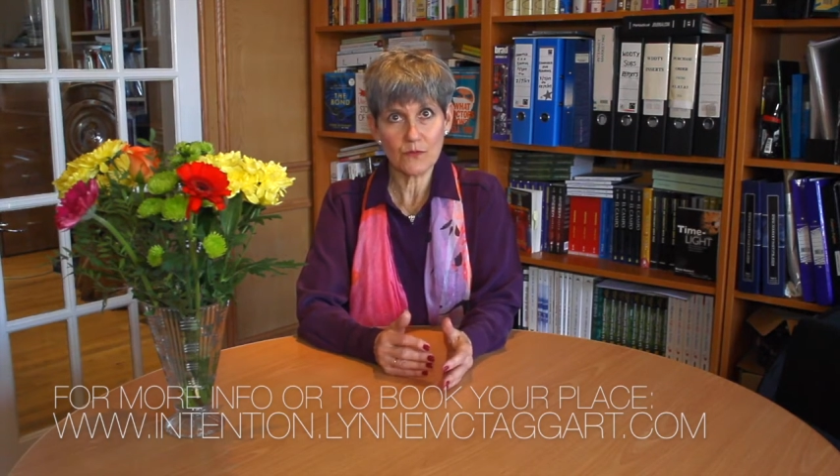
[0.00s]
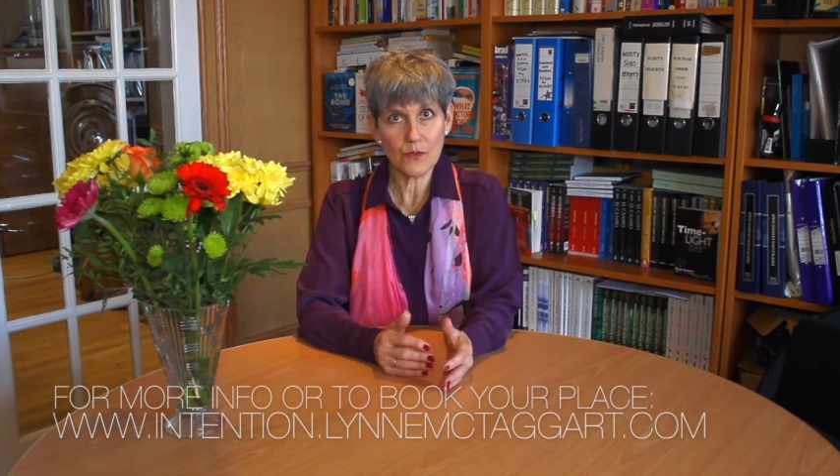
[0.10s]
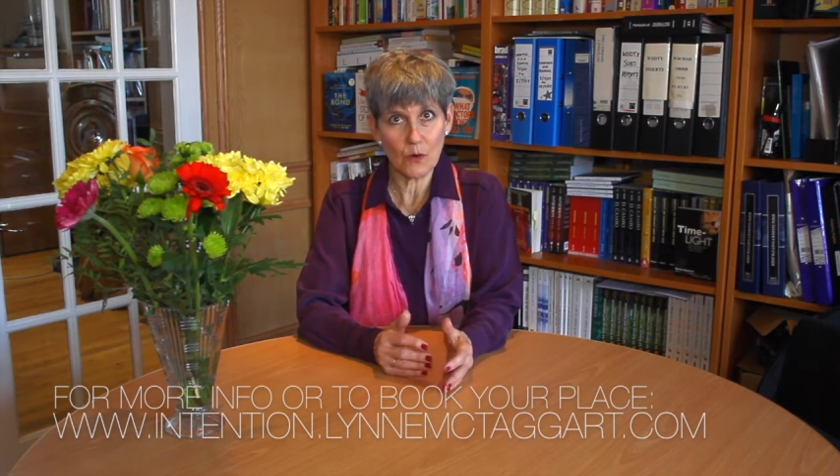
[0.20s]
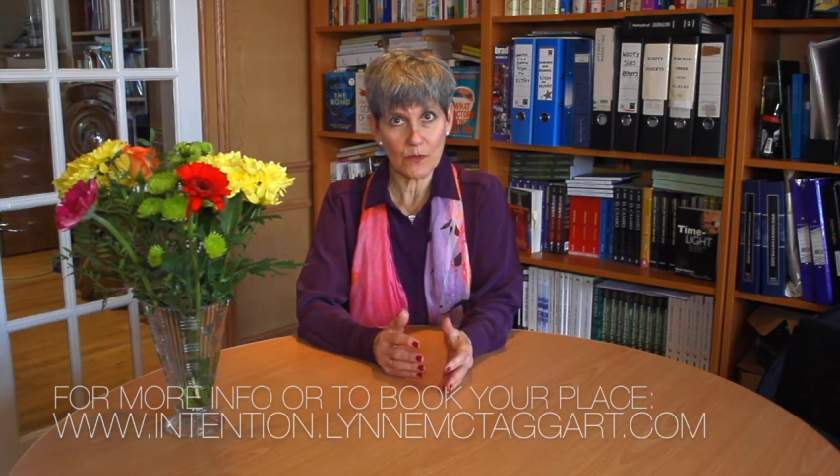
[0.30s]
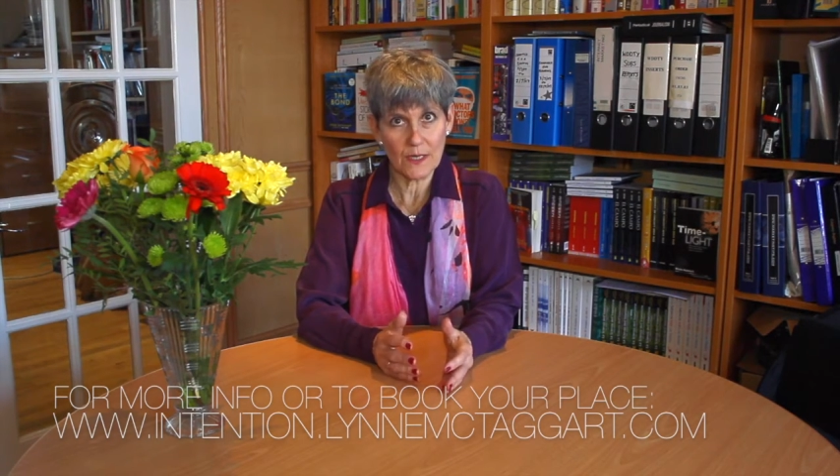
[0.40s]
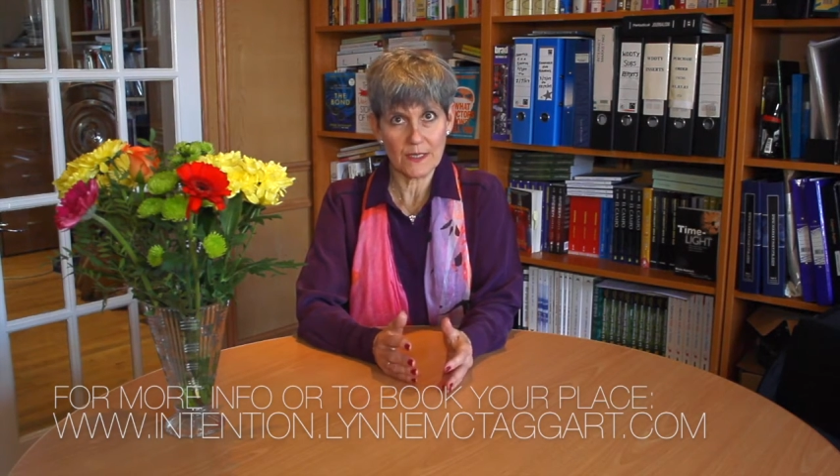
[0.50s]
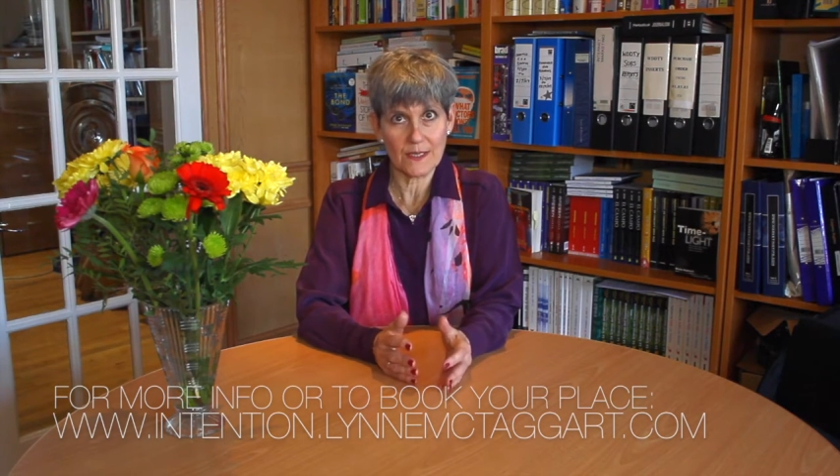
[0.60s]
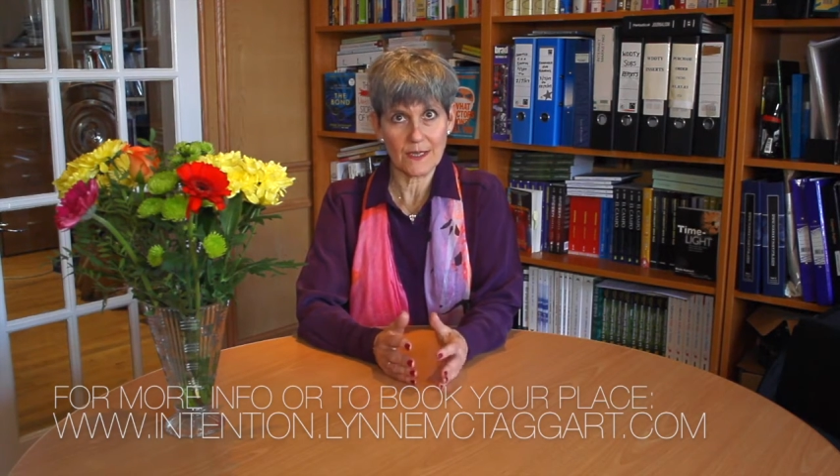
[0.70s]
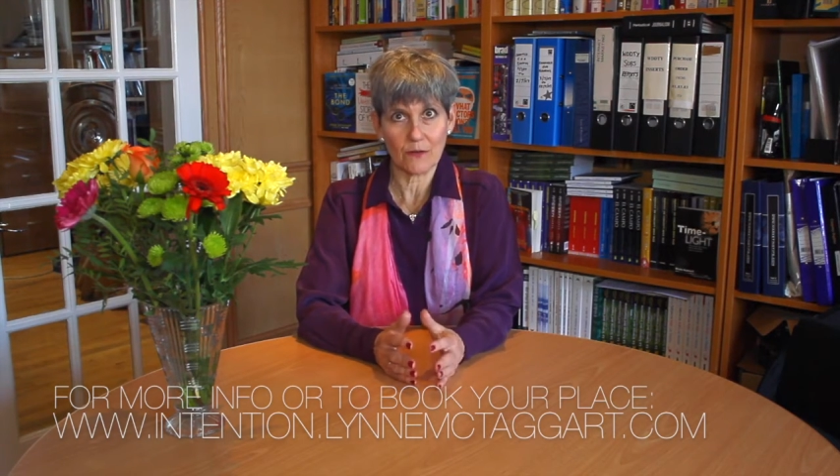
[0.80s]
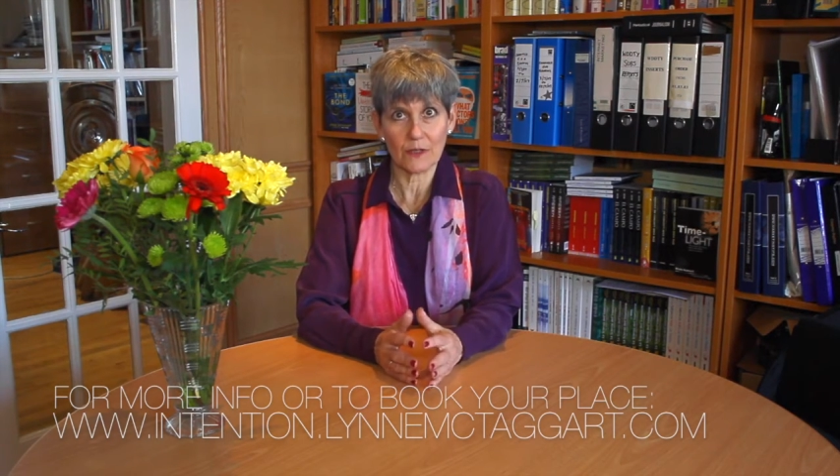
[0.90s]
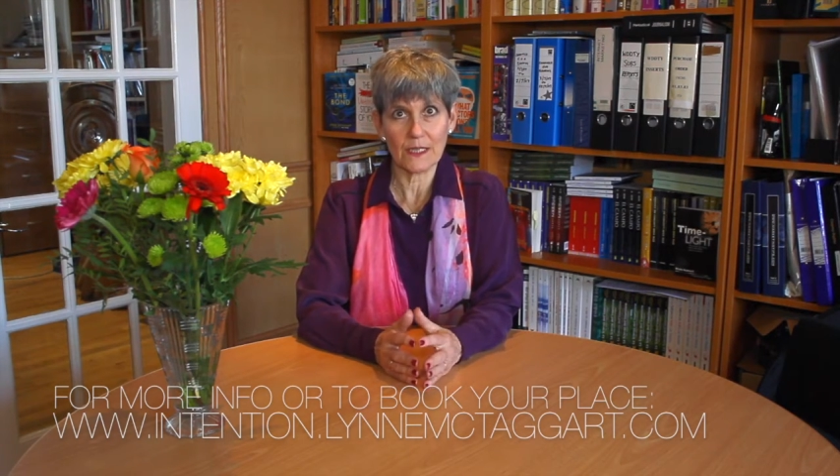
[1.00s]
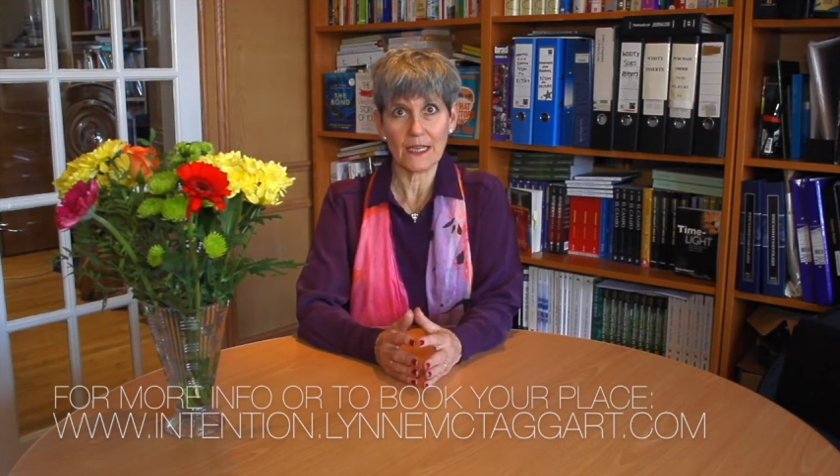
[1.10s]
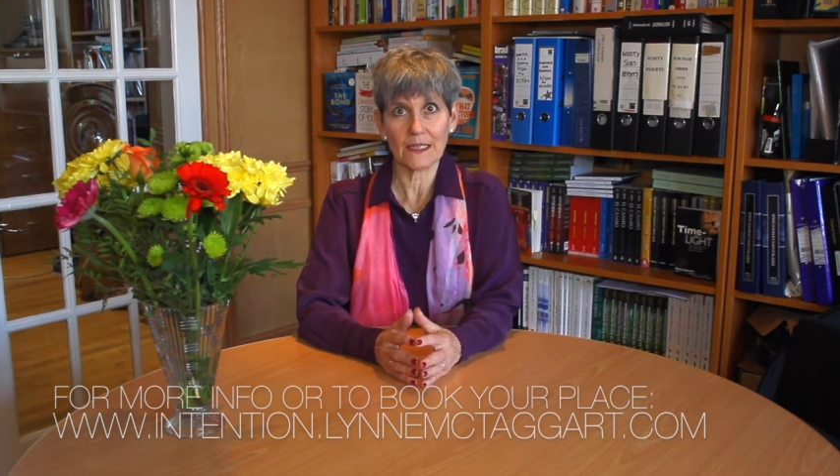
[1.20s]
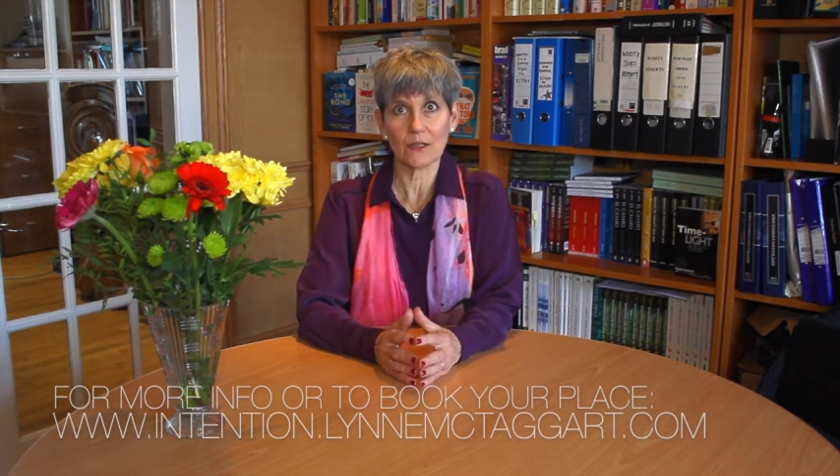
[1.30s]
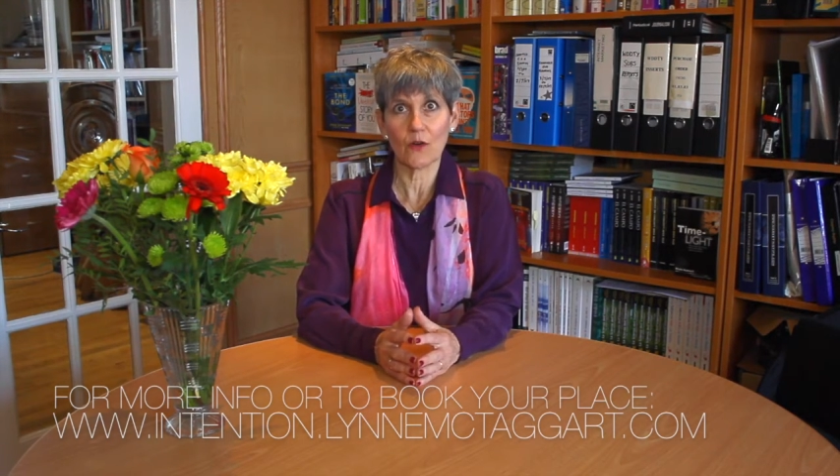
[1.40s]
don't necessarily
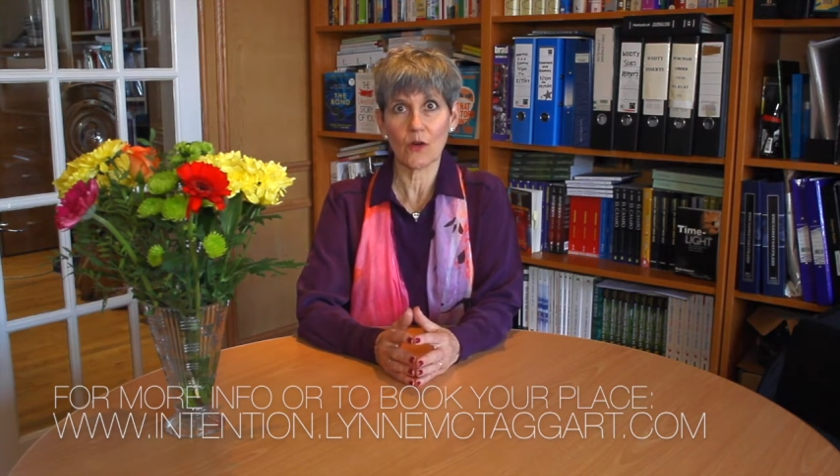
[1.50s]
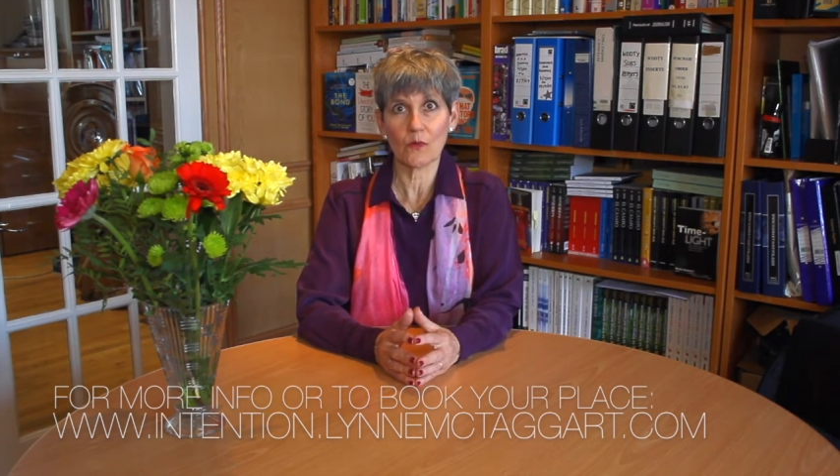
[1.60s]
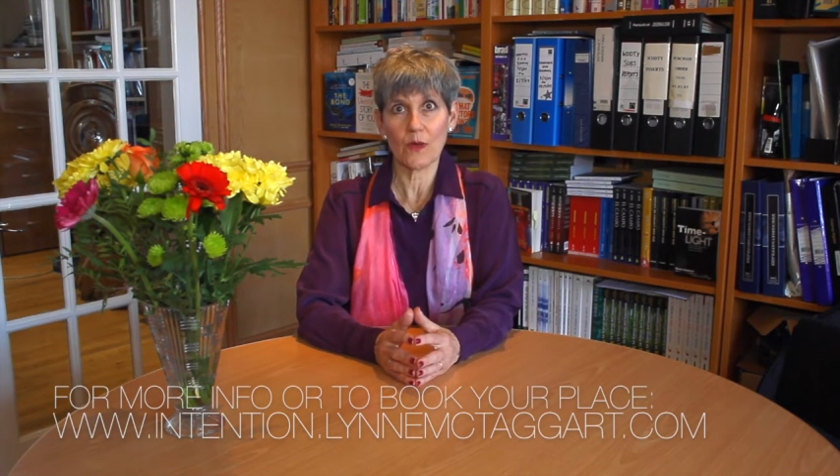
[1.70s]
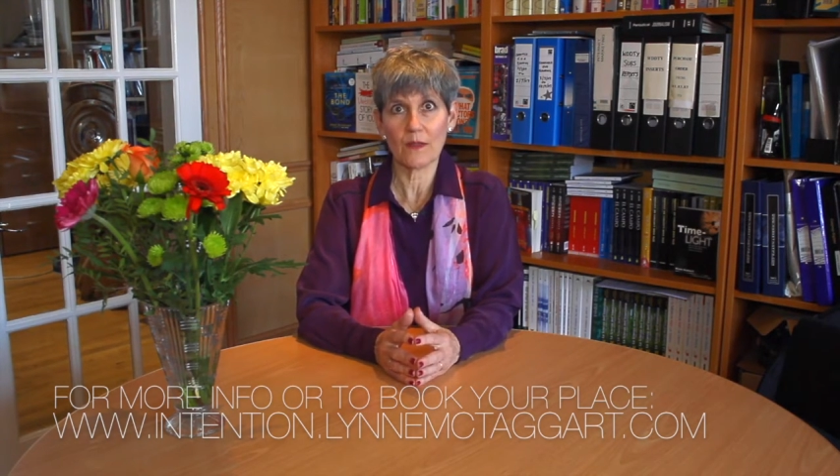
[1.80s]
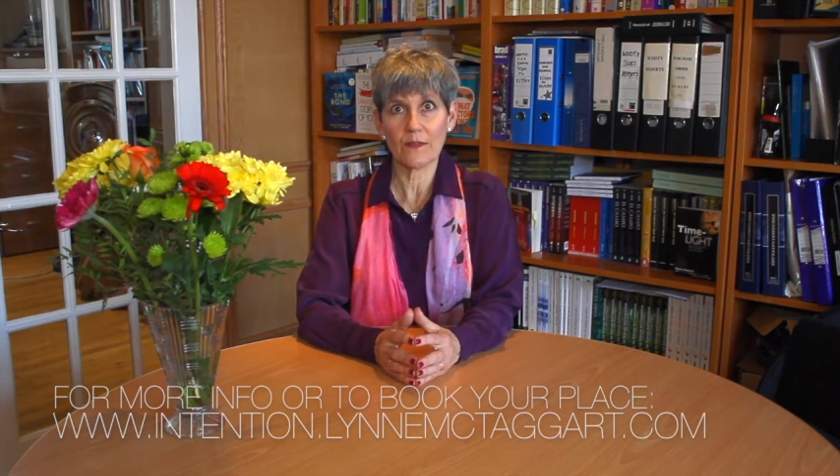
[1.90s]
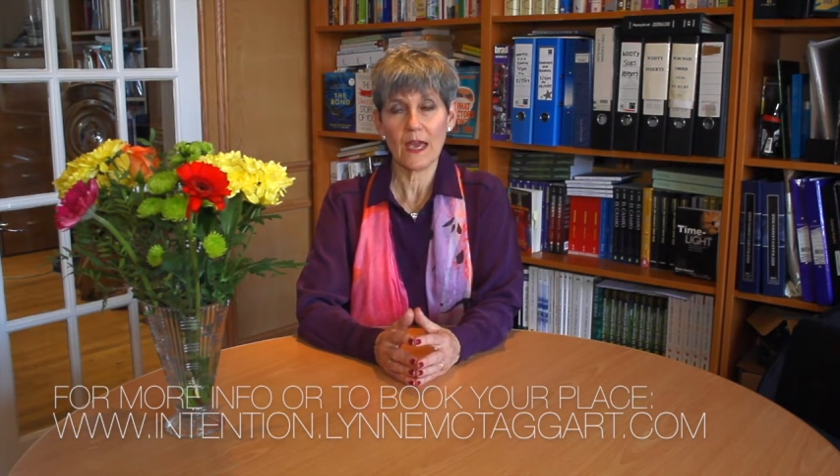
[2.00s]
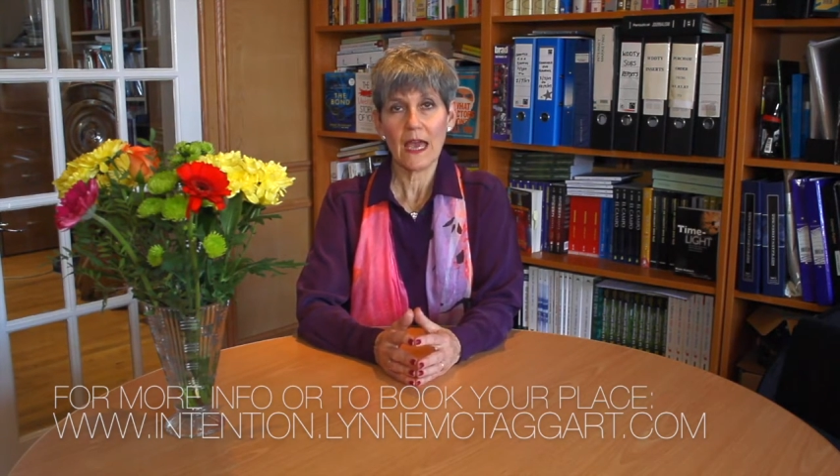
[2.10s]
get along with,